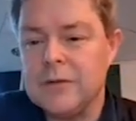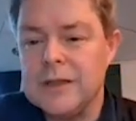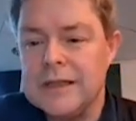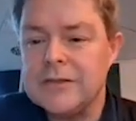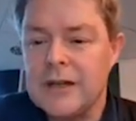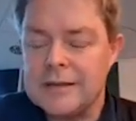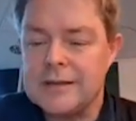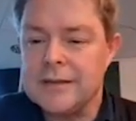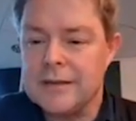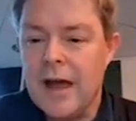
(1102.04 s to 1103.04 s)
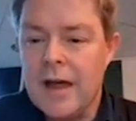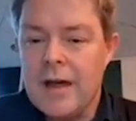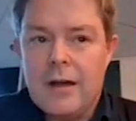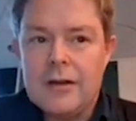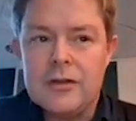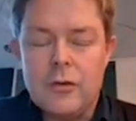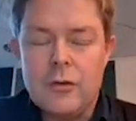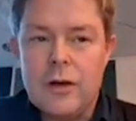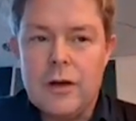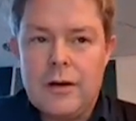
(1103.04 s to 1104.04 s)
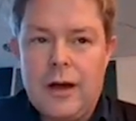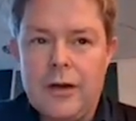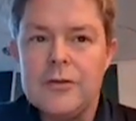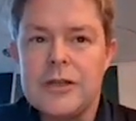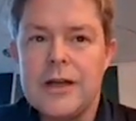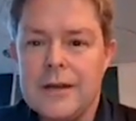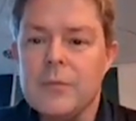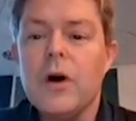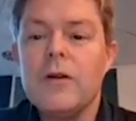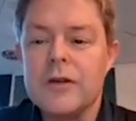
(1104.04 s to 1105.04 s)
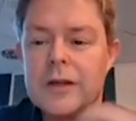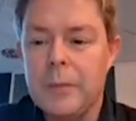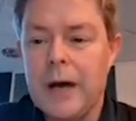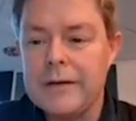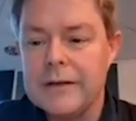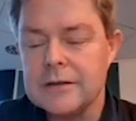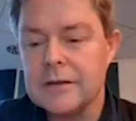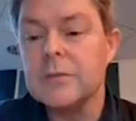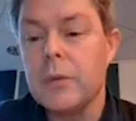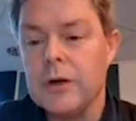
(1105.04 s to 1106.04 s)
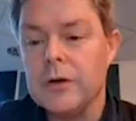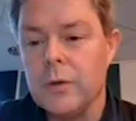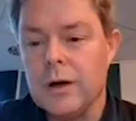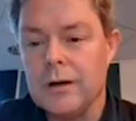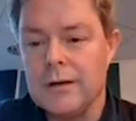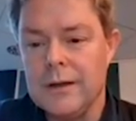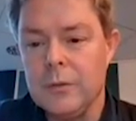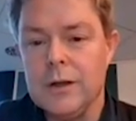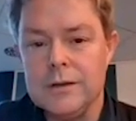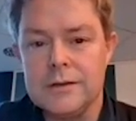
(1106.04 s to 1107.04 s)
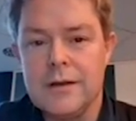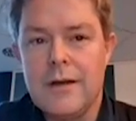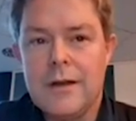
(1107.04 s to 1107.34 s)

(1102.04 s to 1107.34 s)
I'm really interested in, how do you get them over the barrier to the point where they want